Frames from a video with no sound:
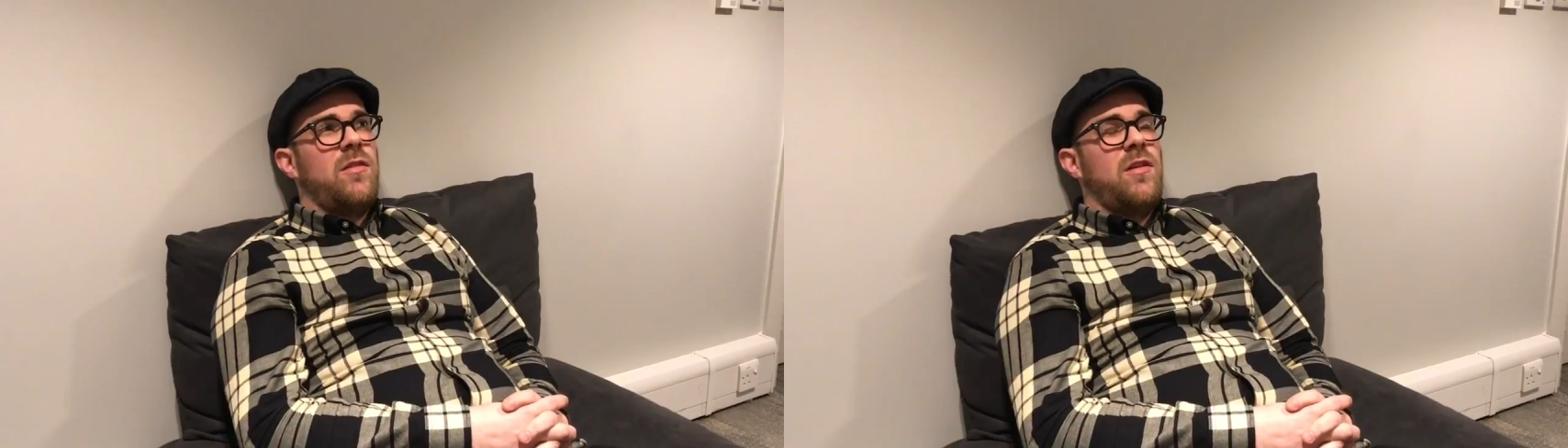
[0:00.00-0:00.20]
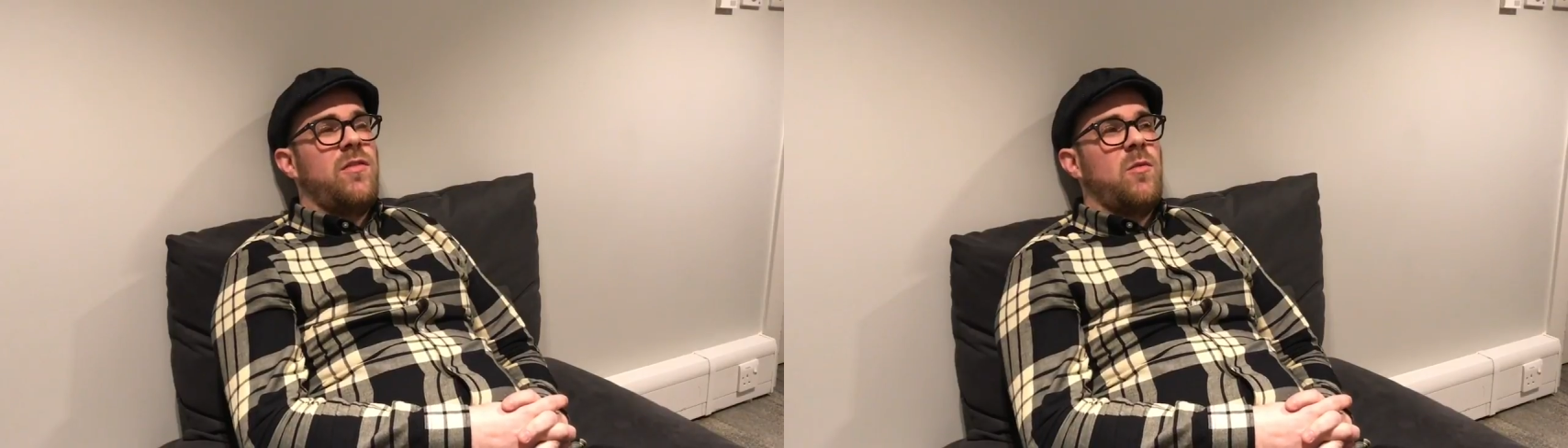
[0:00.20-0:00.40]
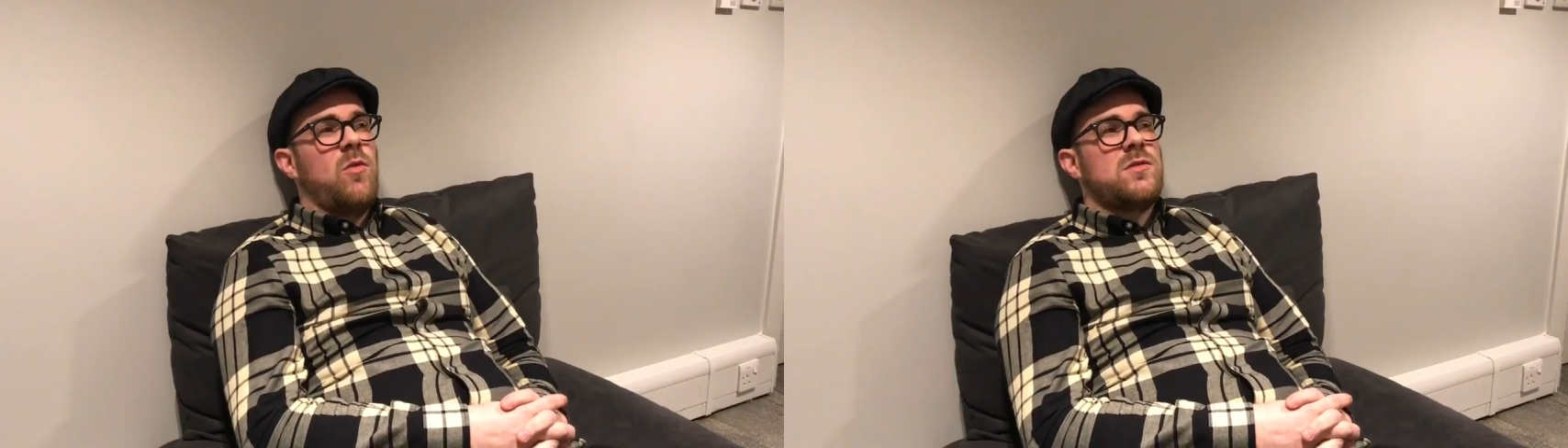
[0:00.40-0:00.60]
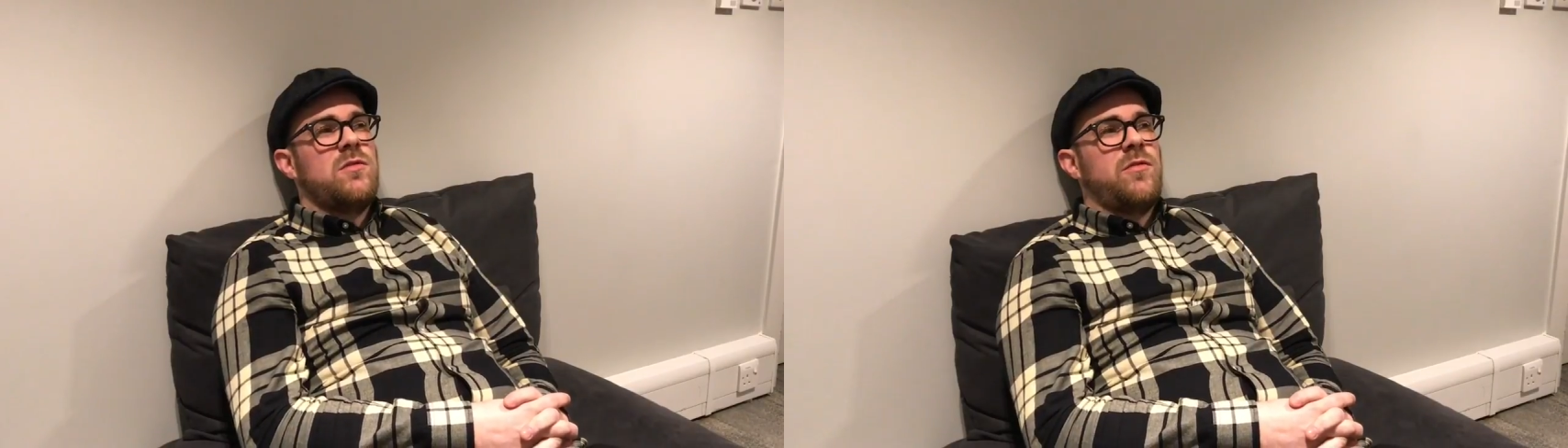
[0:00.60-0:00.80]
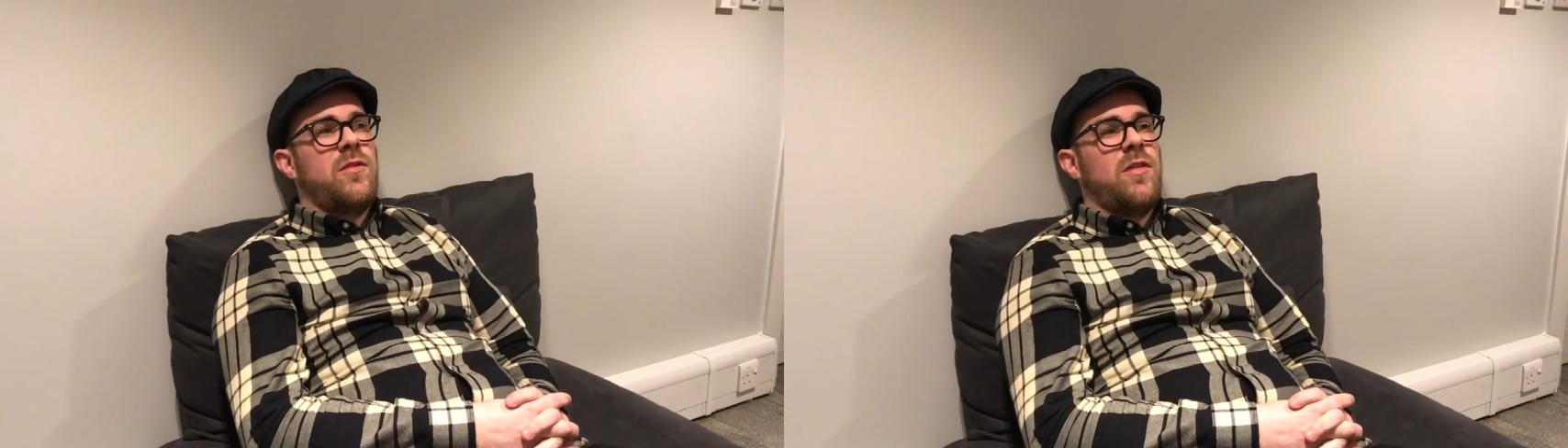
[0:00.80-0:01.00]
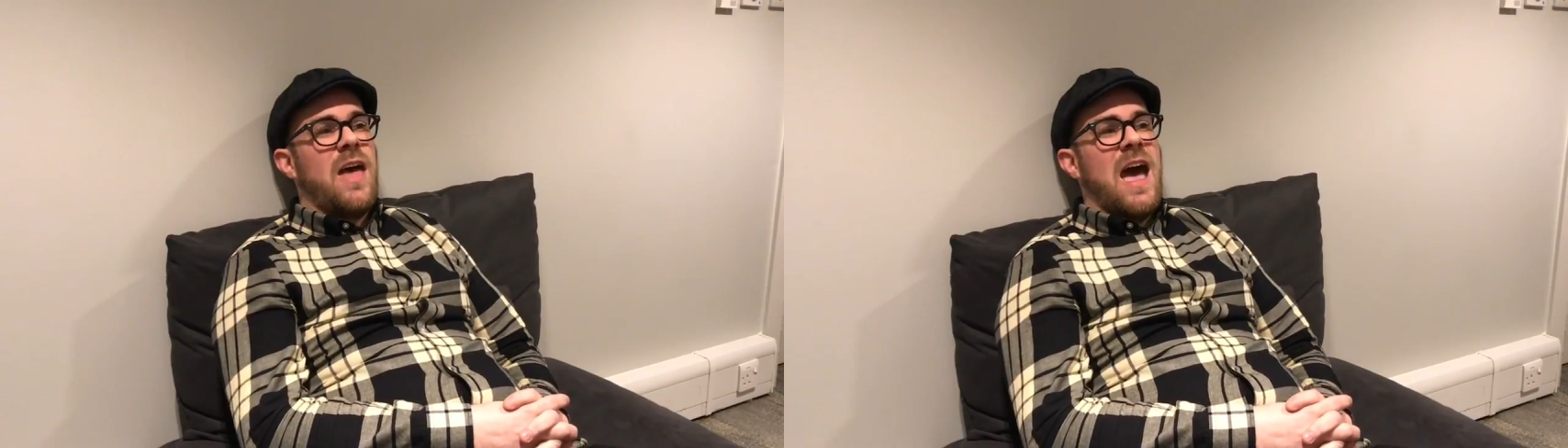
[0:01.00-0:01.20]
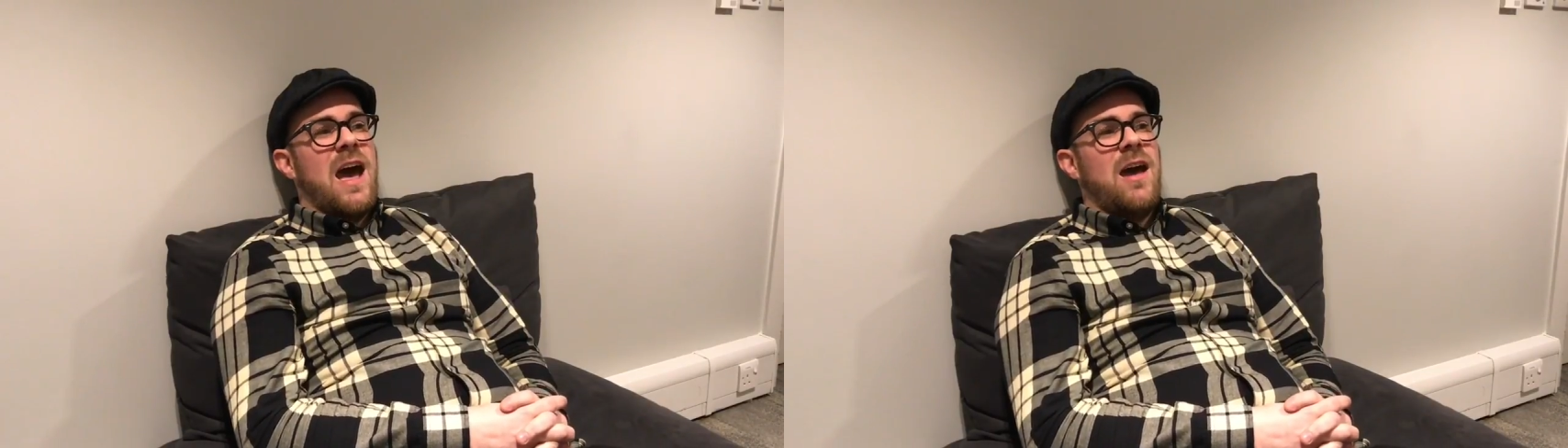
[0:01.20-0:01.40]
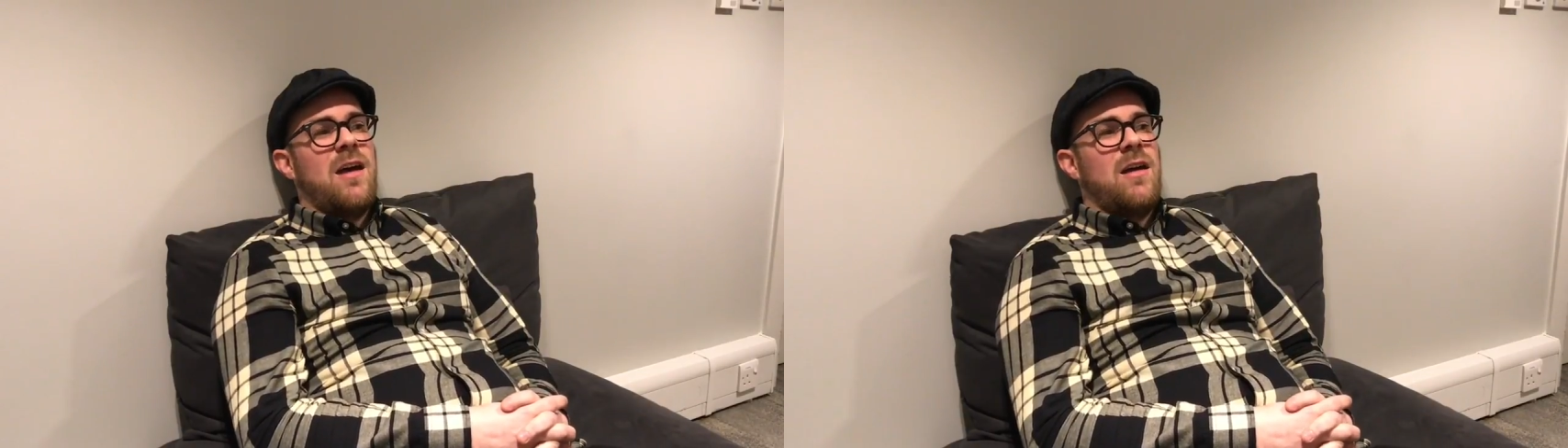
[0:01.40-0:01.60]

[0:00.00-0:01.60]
if it wasn't for that,